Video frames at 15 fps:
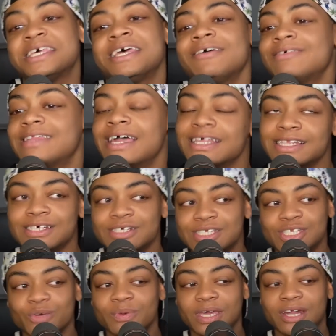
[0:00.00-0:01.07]
it was like little
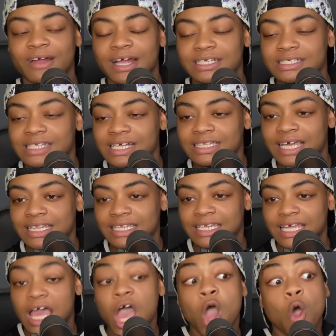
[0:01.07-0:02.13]
stupid interactions like that that
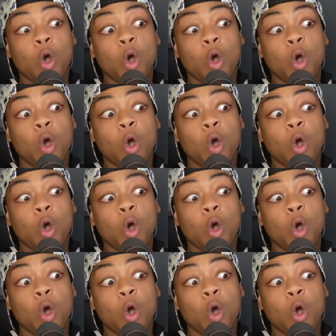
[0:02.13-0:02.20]
did.